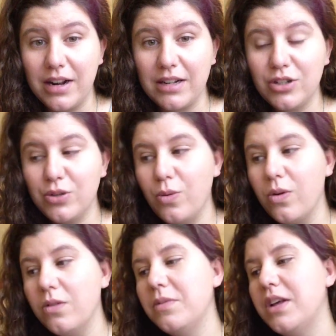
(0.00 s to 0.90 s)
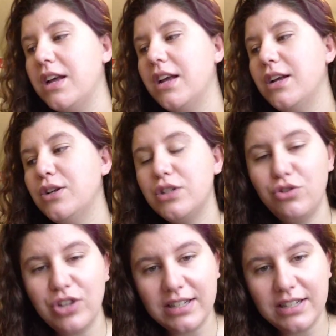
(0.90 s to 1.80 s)
at school. So
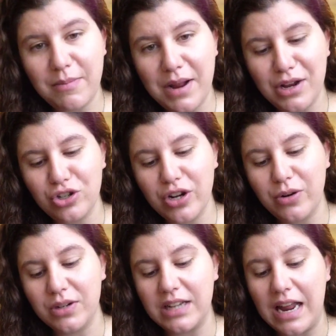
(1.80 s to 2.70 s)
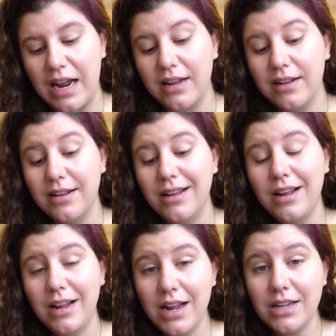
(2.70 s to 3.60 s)
Jessie made a joke saying,
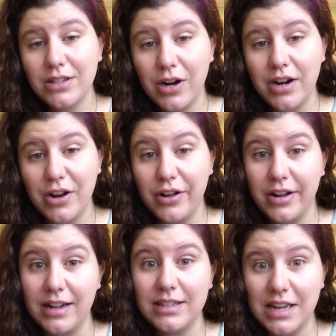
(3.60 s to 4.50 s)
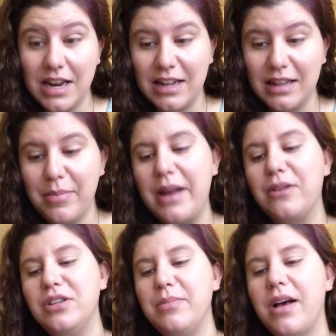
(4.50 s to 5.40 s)
he's already good at sitting in the
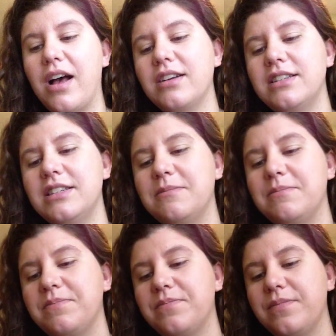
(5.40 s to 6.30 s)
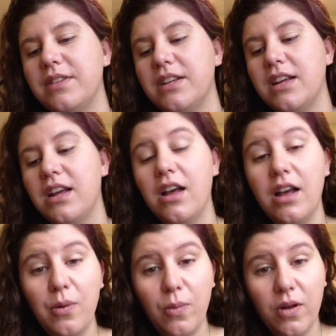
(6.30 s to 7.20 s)
penalty box.
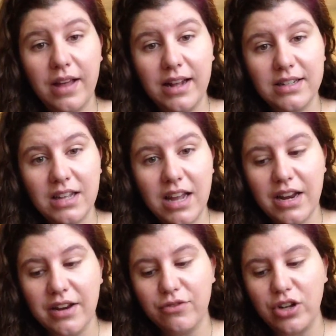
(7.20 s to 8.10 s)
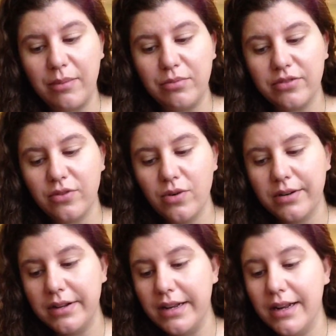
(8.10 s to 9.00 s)
Well, that's the end of chapter
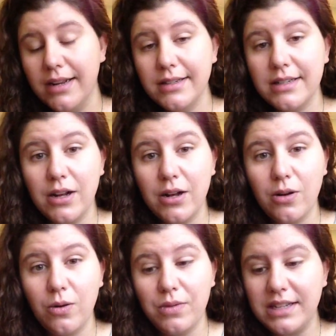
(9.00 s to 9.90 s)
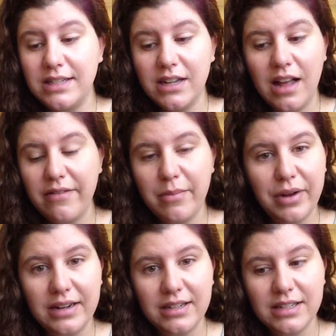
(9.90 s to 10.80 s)
4. So they still haven't
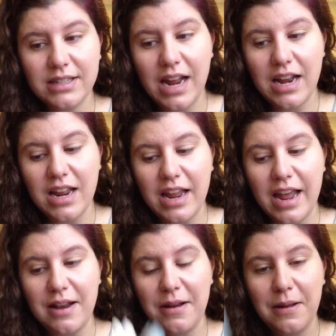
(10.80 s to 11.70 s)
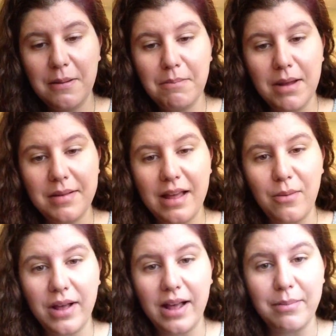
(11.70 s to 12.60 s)
practiced skating yet. Maybe that
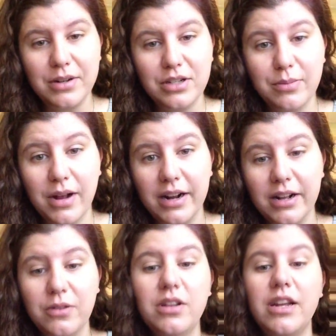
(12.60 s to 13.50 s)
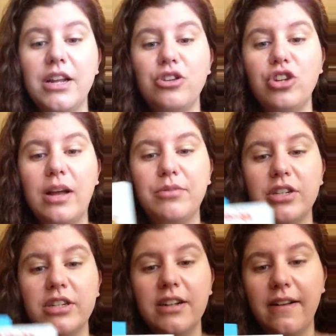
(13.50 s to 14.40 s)
will happen tomorrow in
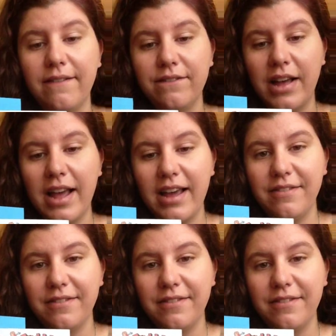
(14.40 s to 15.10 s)
chapter 5.